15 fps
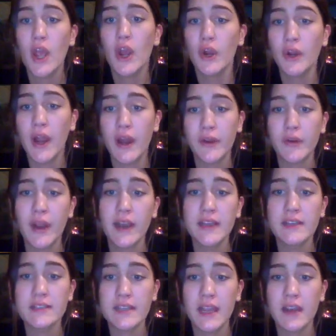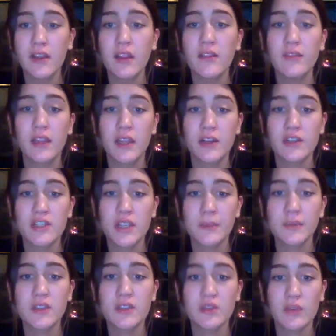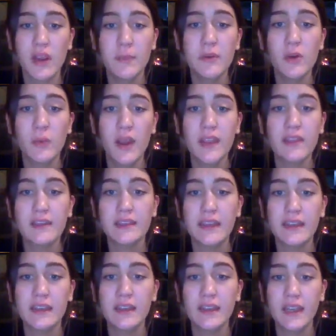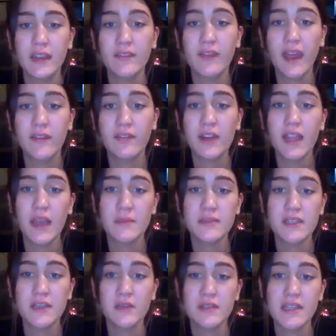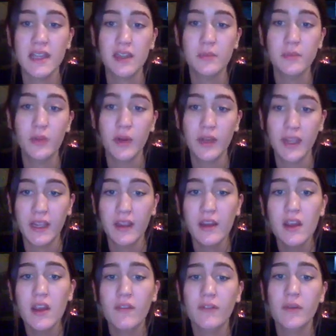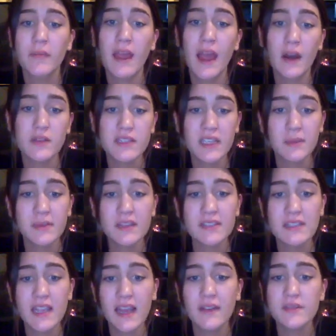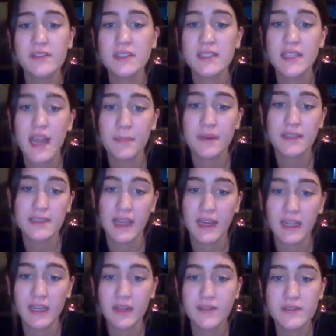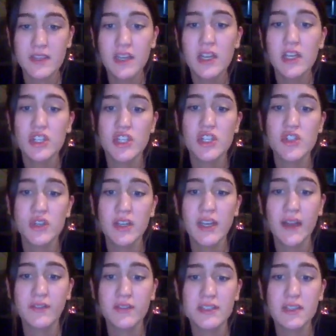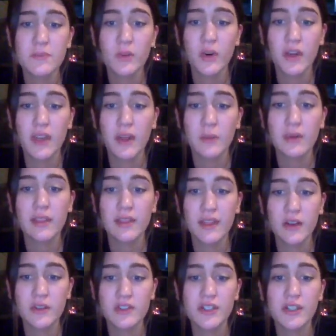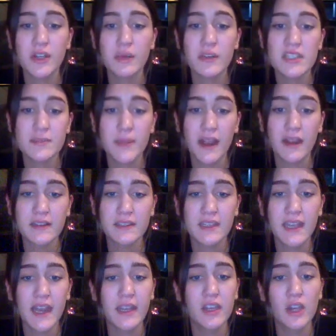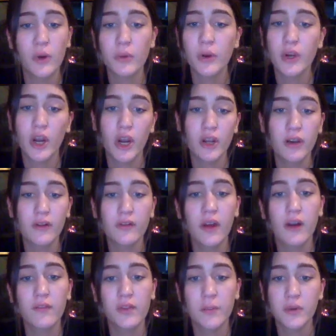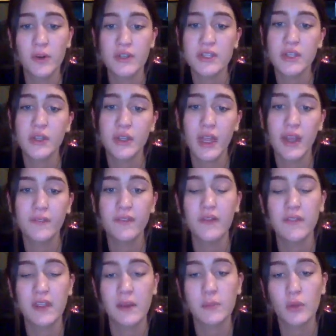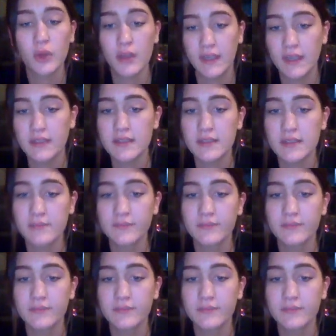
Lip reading: Her autocratic style of leadership scraped away the dignity of every Helmsley hotel employee, from the housekeeping staff to top executives. She treated every subordinate with little to no respect and had no regard of the personal life of the employees.